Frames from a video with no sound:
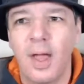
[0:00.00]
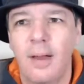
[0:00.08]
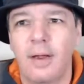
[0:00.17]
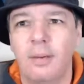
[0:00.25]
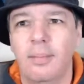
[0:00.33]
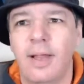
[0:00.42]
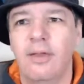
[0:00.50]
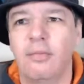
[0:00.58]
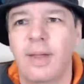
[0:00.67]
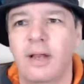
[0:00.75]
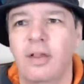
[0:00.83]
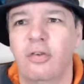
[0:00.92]
complaints
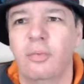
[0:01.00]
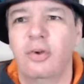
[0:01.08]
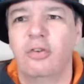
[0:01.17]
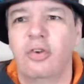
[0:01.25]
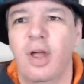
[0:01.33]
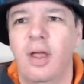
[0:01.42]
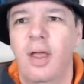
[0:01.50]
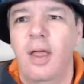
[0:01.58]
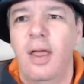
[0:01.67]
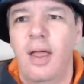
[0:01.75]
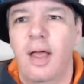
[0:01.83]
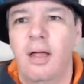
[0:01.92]
mechanism, which
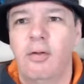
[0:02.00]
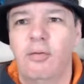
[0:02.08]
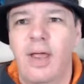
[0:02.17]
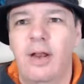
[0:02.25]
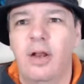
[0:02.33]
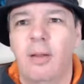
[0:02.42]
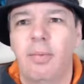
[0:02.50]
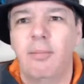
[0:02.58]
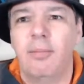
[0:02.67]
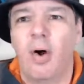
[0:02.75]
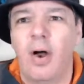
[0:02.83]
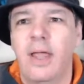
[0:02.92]
headed up
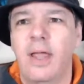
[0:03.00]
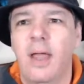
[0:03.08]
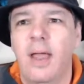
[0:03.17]
by